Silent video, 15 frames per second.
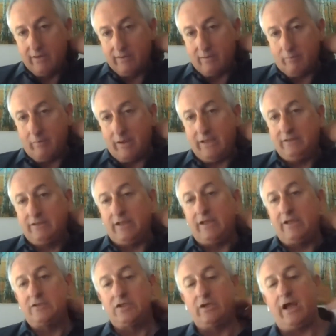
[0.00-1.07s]
The main thing
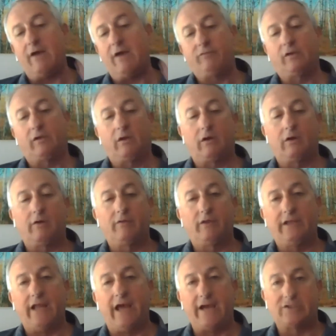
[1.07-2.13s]
is you have to learn the
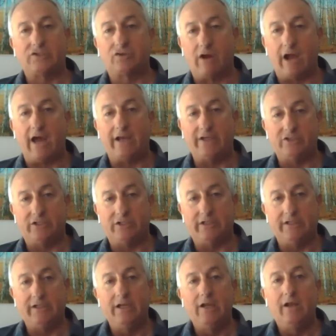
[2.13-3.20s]
tax
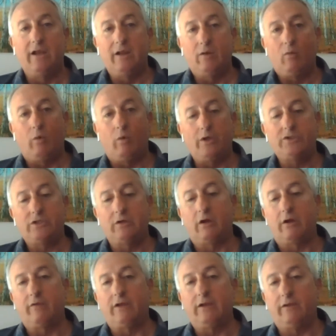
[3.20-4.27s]
strategy. Once you
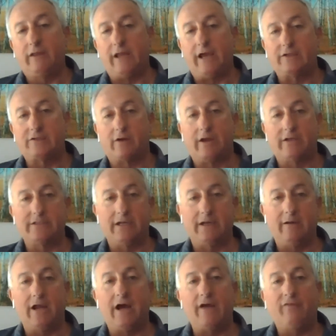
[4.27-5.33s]
learn the tax strategy,
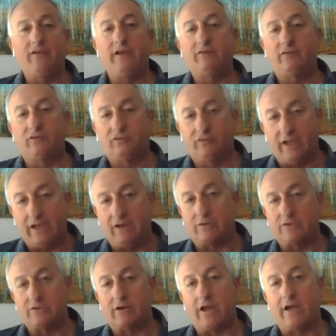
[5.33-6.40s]
and not that it's a
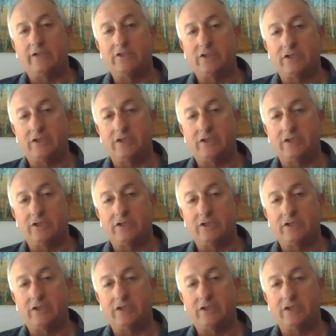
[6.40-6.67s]
secret strategy,